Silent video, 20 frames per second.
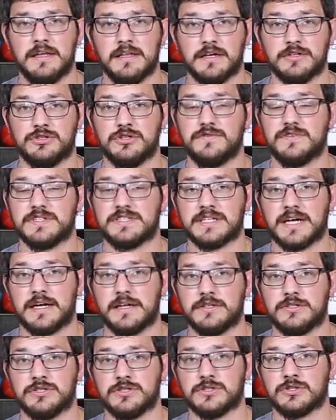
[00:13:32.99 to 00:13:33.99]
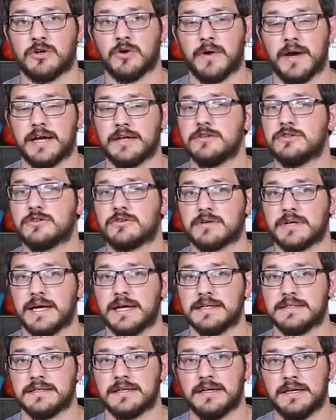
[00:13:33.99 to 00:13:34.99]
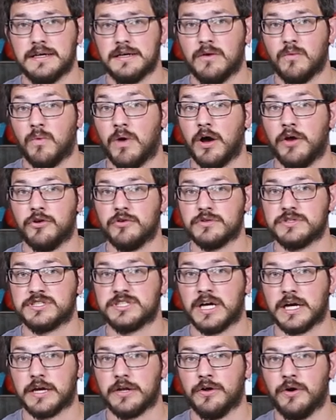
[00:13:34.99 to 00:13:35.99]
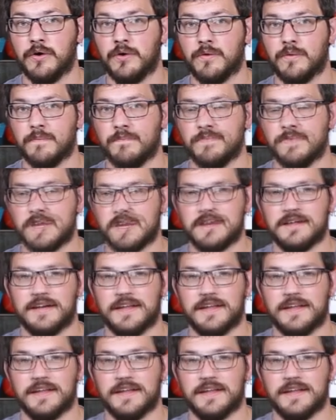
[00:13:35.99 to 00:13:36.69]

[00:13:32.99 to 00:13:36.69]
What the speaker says: that you've decided to just go ahead and create while you're stuck at home.